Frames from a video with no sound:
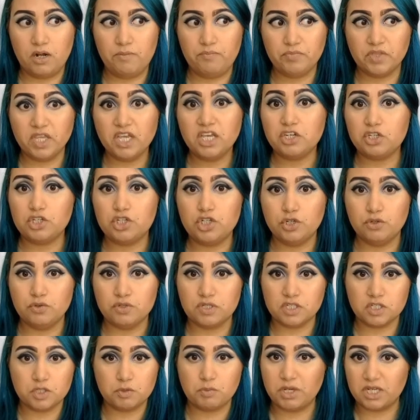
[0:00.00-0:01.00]
it
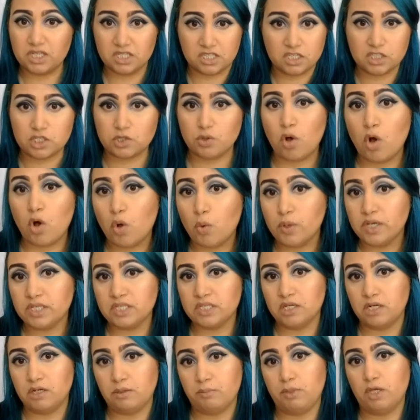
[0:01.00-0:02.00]
chooses, because it's always
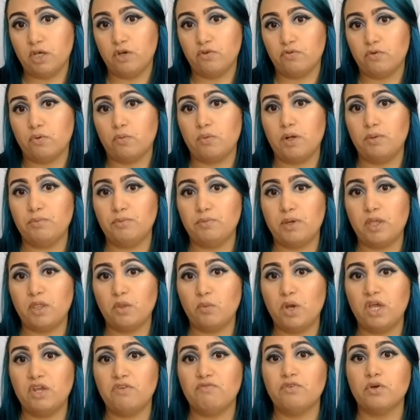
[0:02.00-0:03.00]
going to be overwhelmed by the
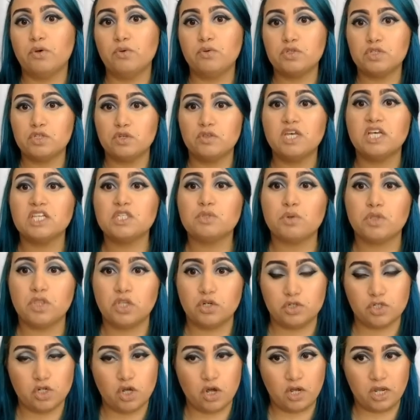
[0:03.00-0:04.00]
white vote. So that's what
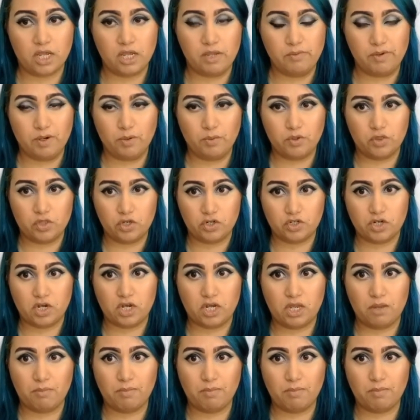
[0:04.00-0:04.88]
they're talking about when they're talking